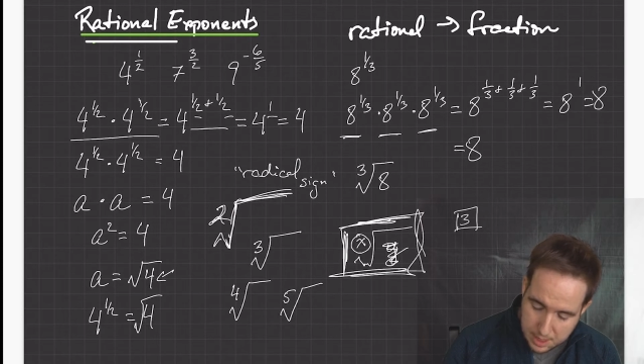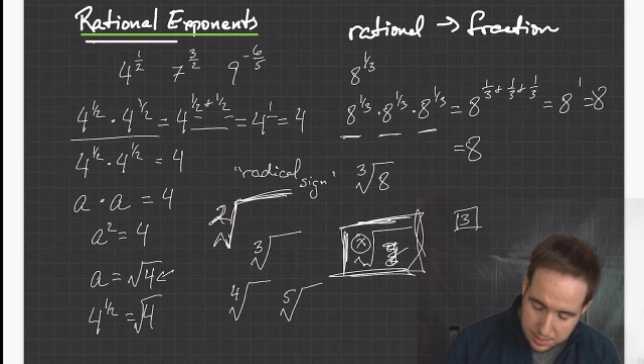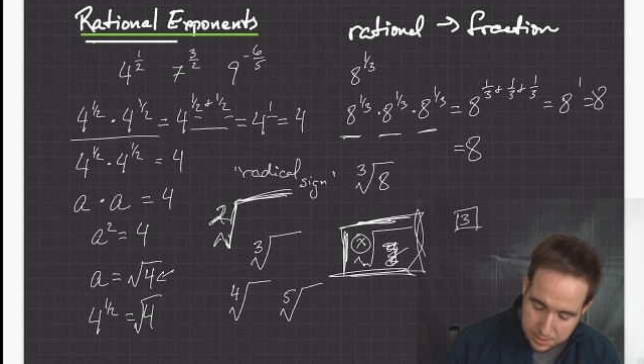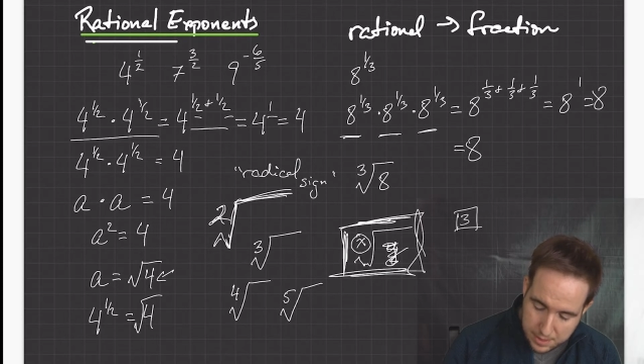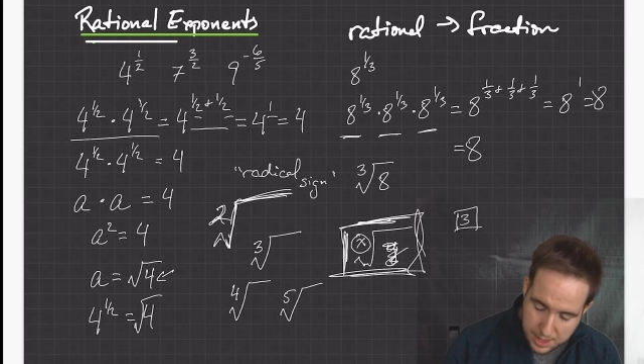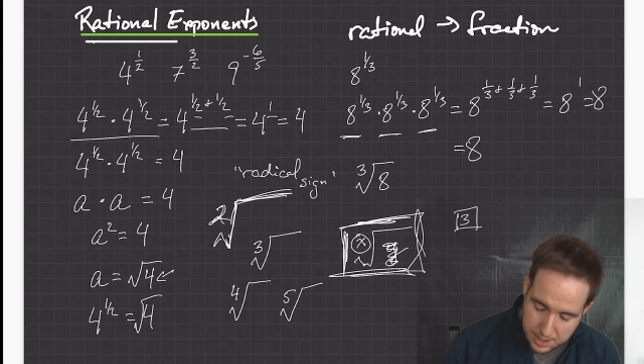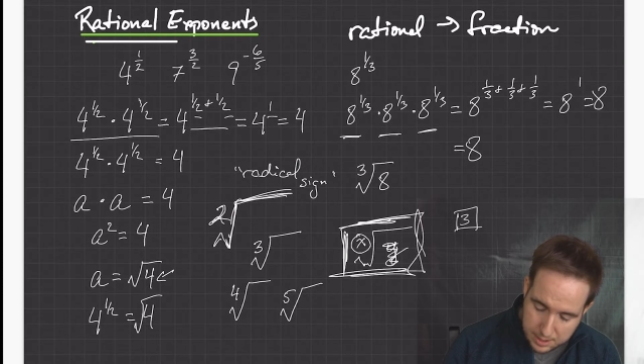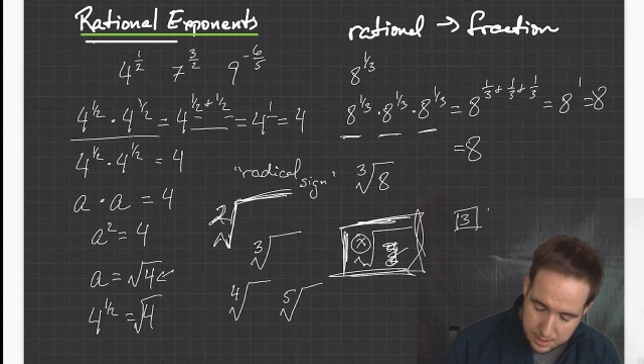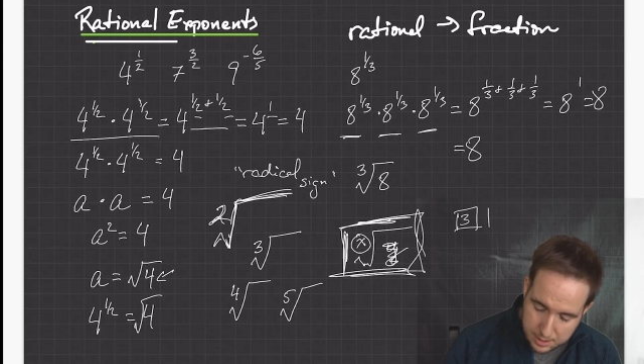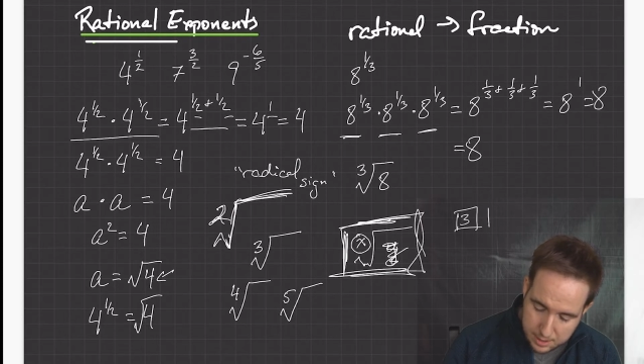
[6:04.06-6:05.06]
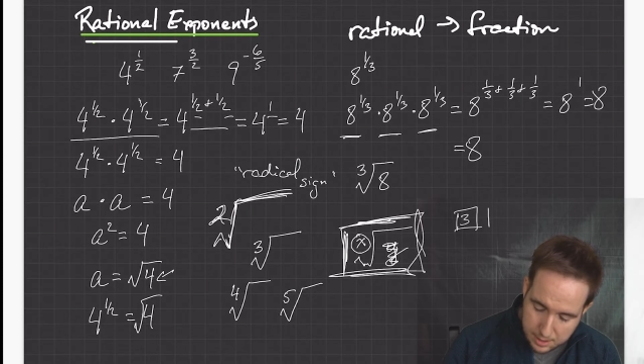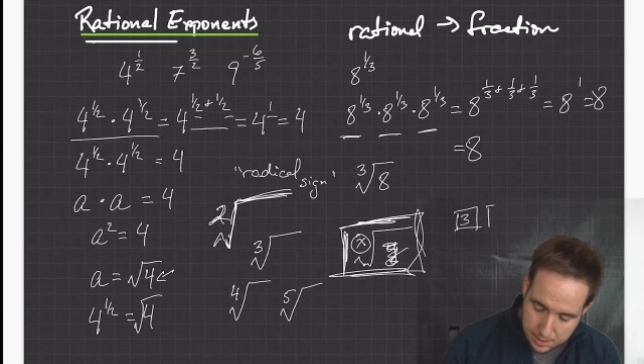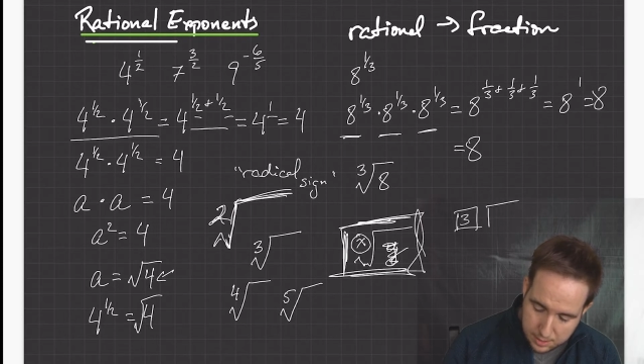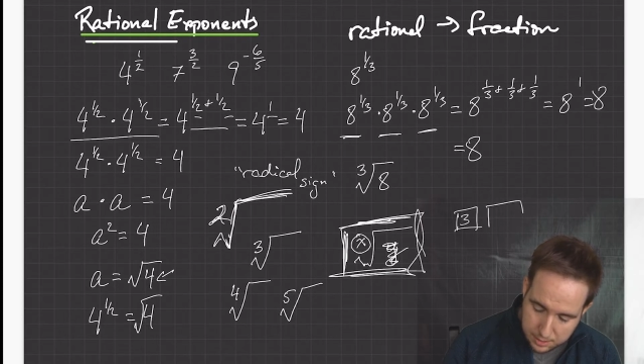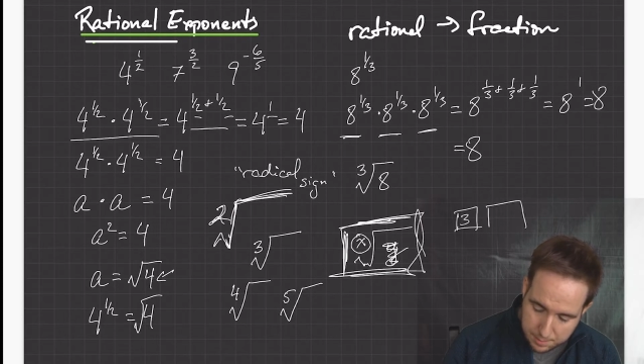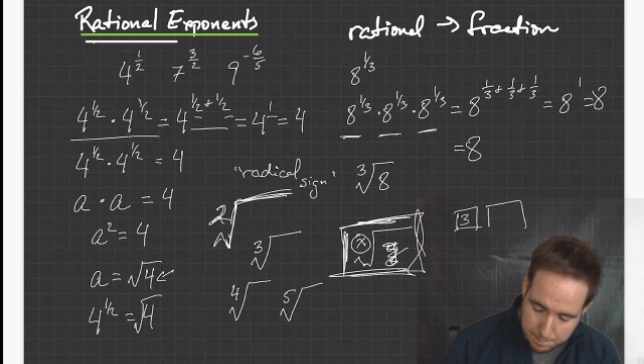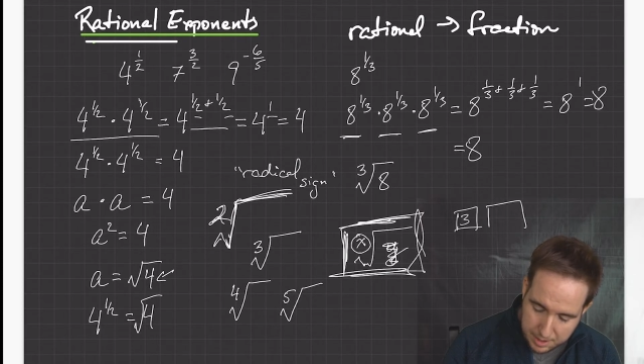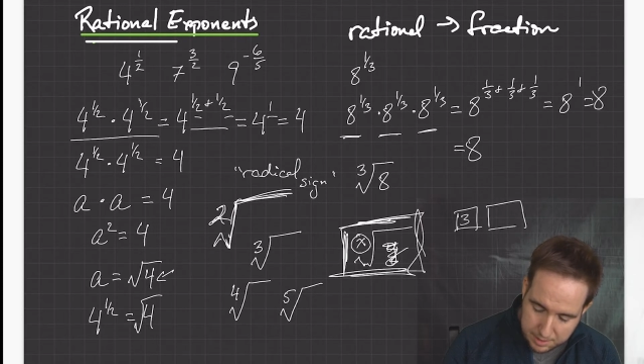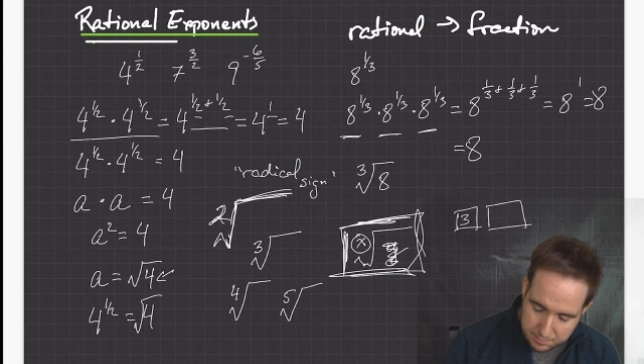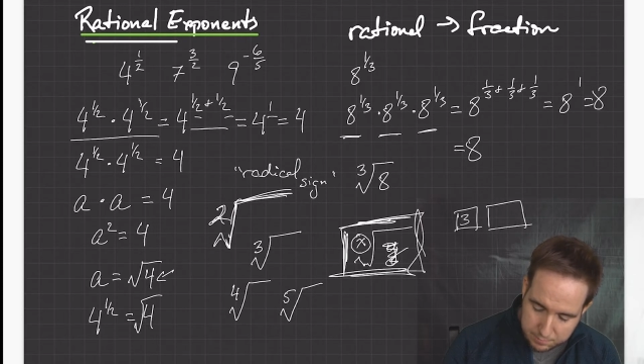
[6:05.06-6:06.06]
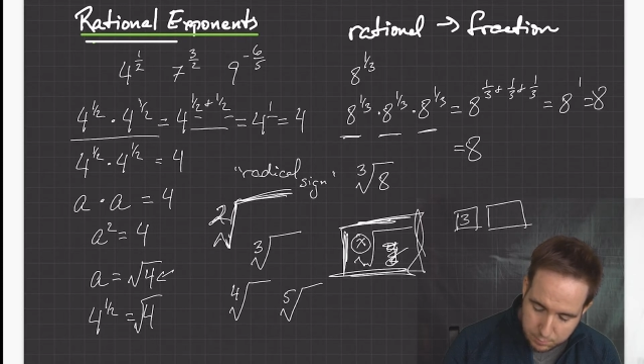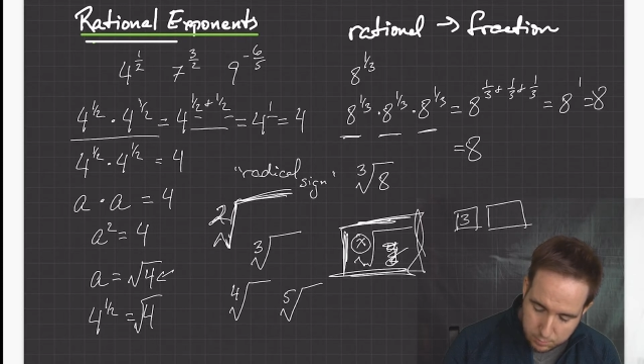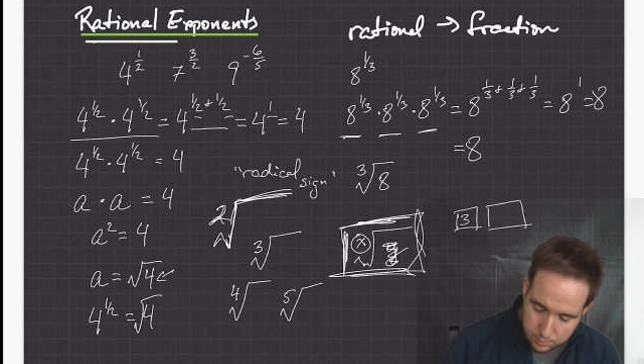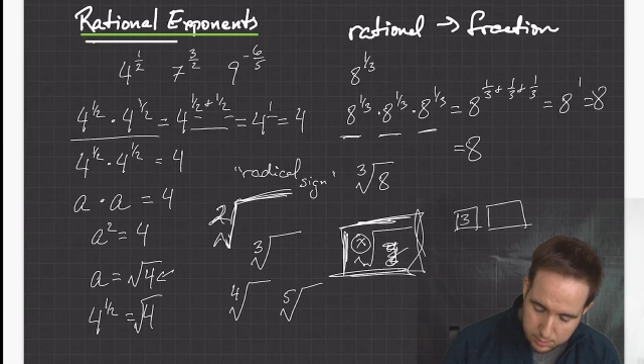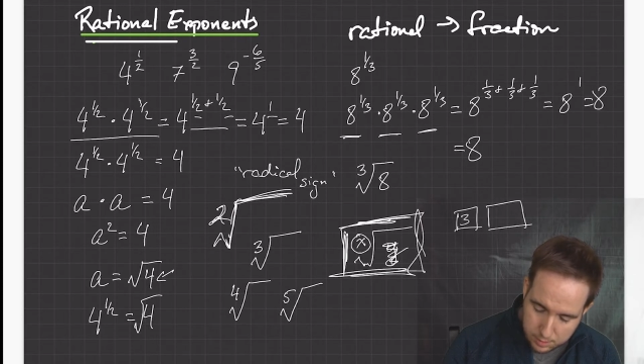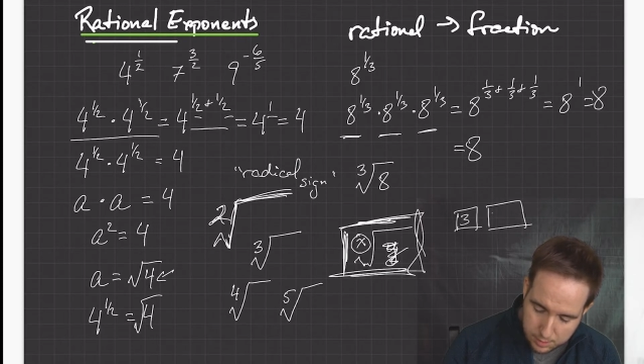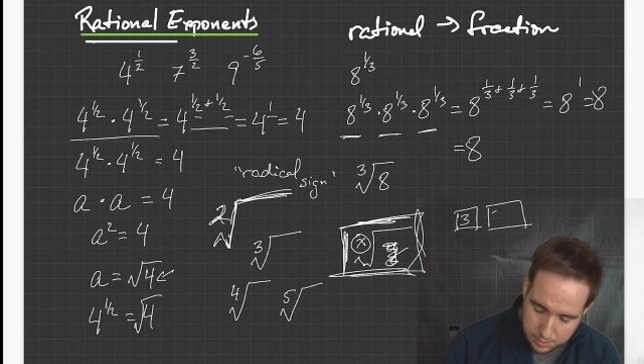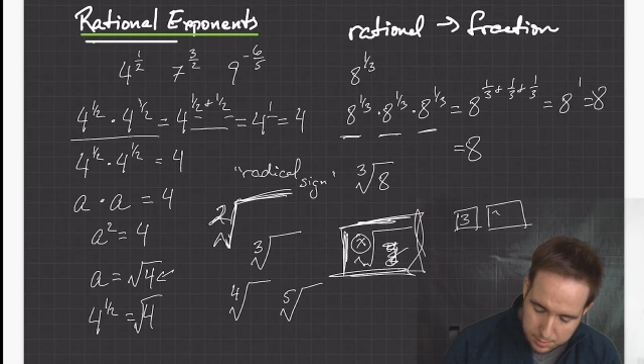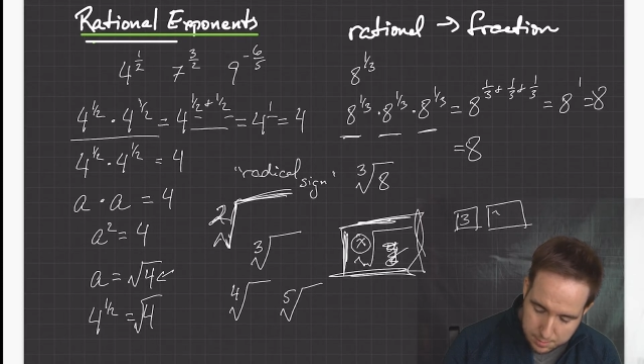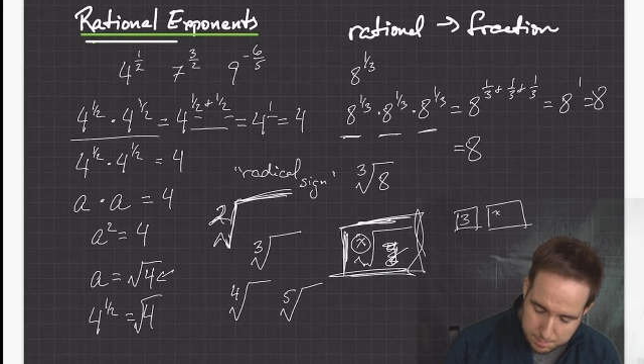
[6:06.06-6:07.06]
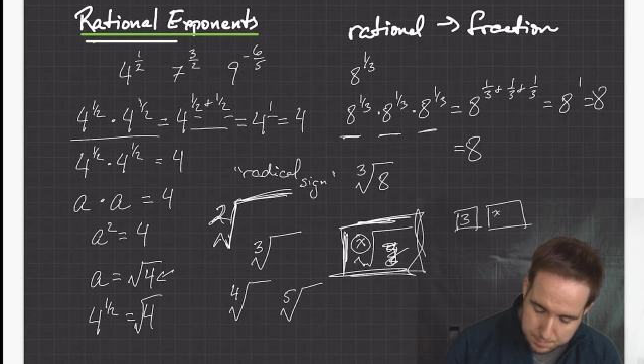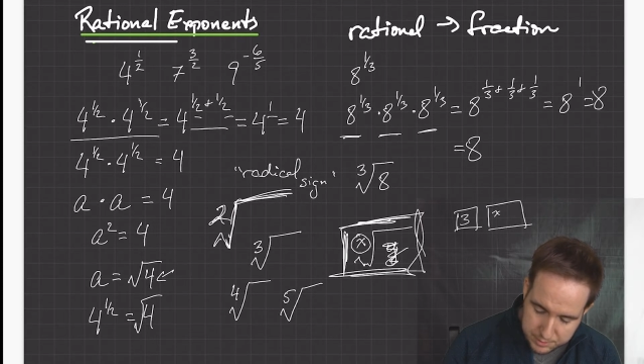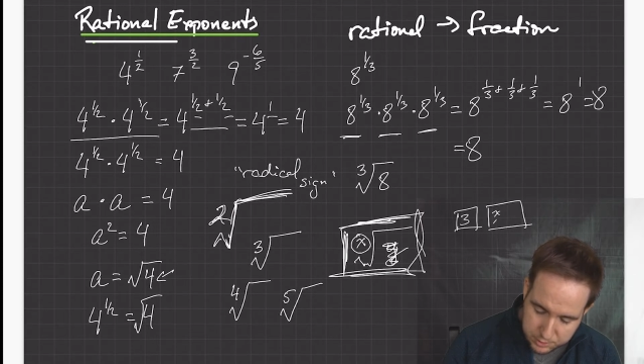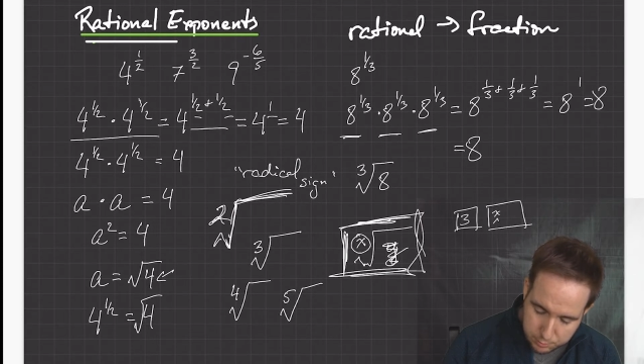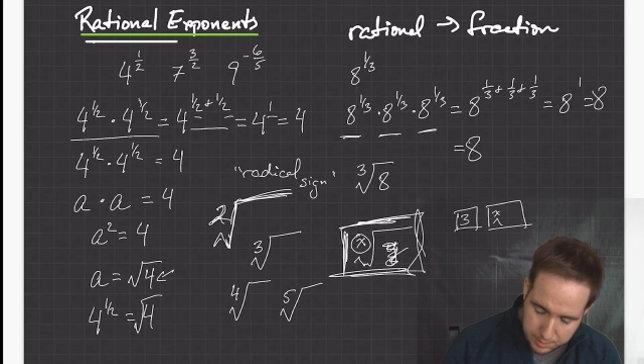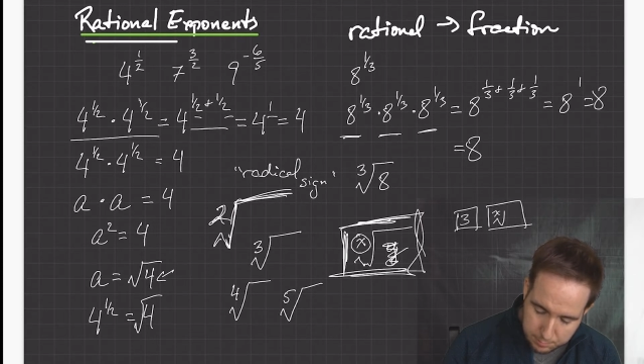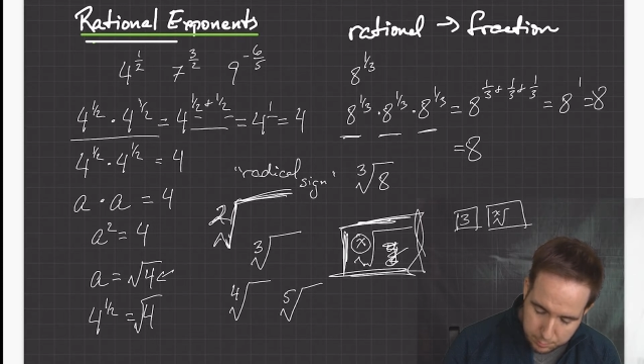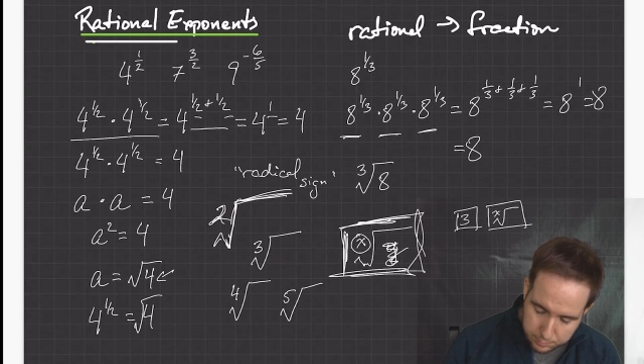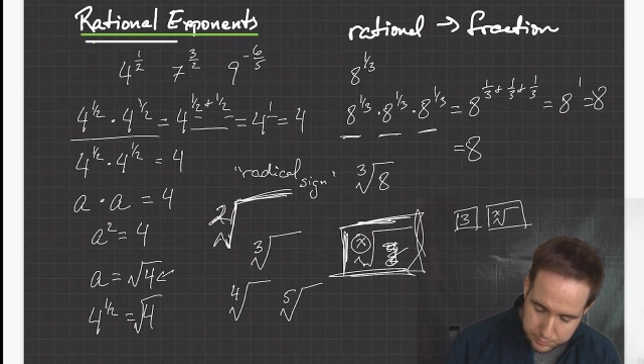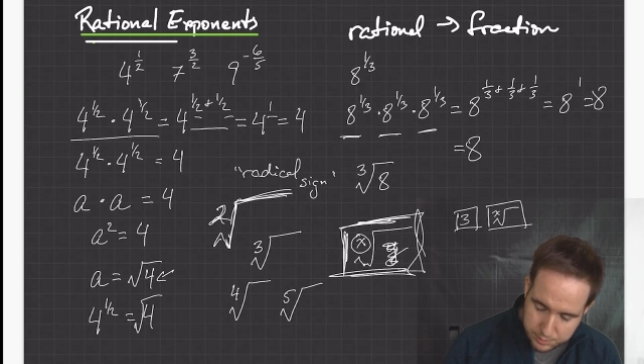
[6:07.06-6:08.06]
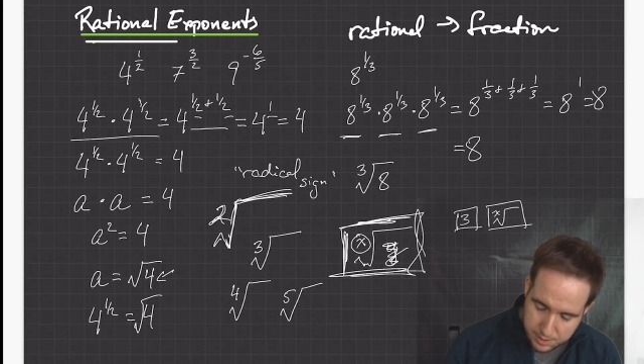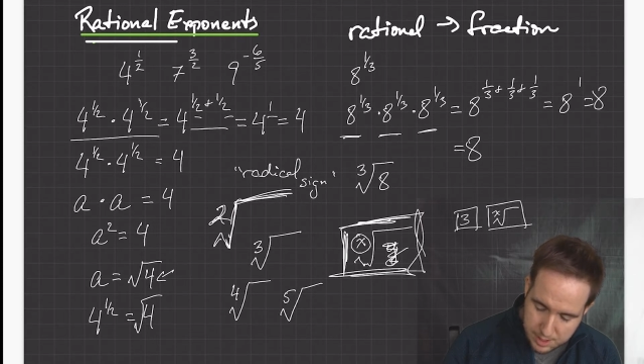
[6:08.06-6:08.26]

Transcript: then the button for mystery root,